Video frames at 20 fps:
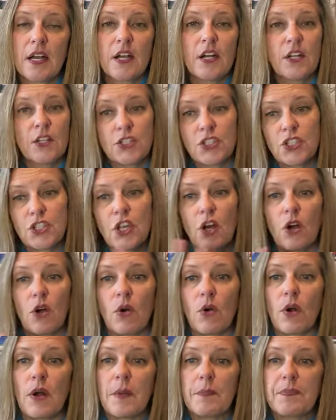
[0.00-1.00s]

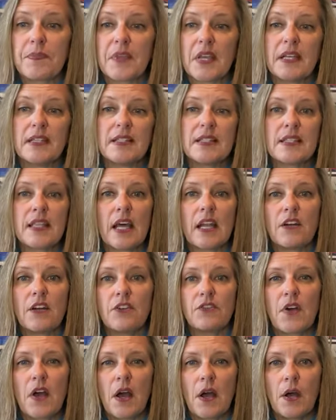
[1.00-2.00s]
So instead of
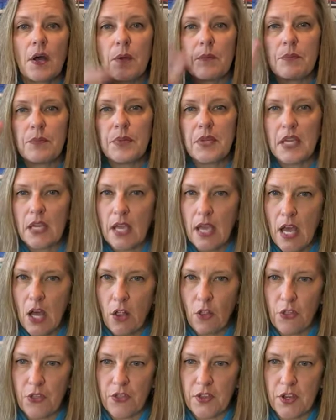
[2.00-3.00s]
being
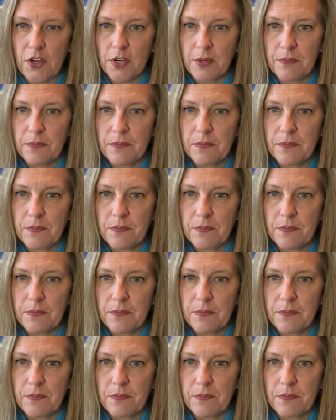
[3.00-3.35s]
healthier,